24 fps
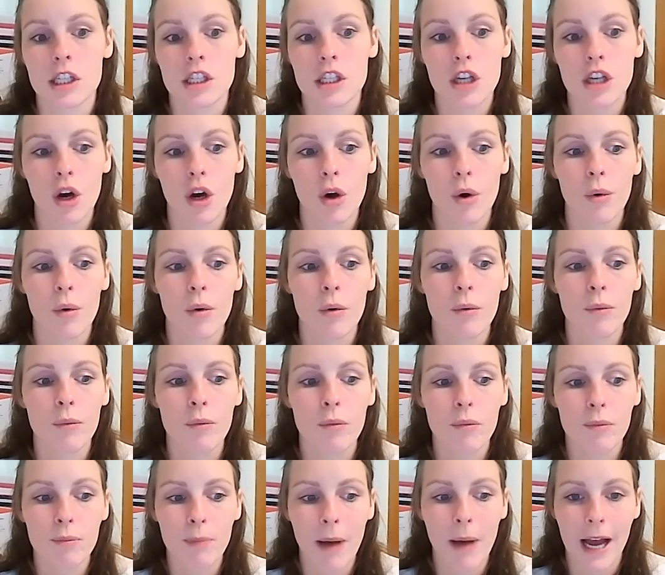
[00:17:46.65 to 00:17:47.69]
So
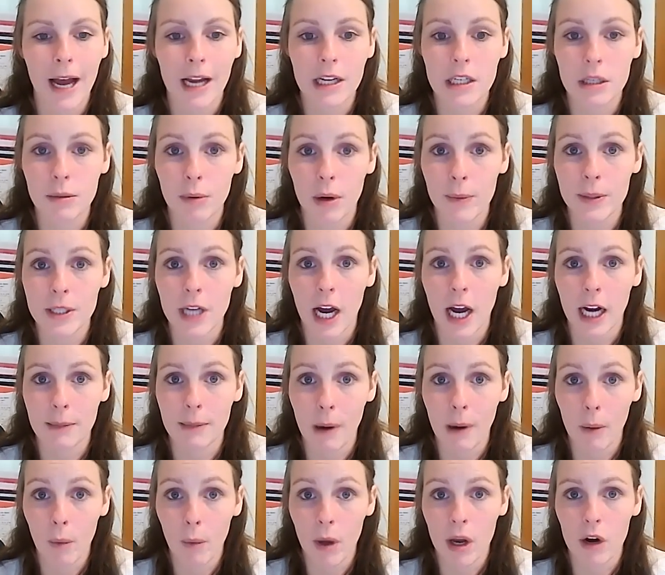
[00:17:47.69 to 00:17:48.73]
back to where we talked
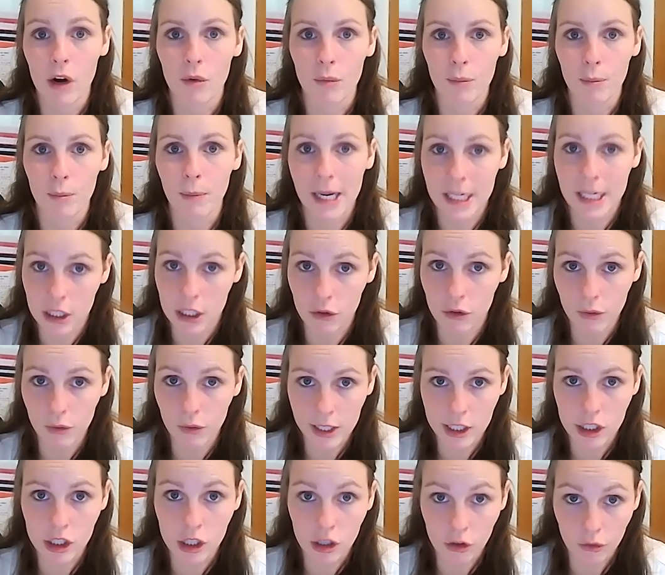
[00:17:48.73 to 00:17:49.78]
about what makes a
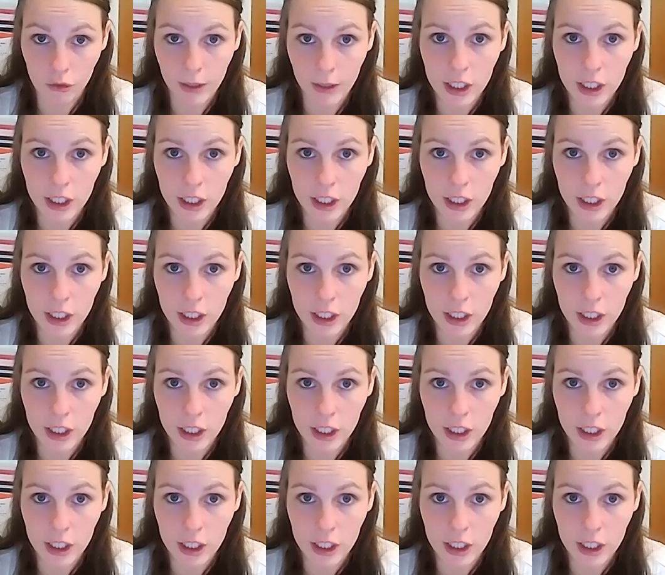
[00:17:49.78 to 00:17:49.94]
region,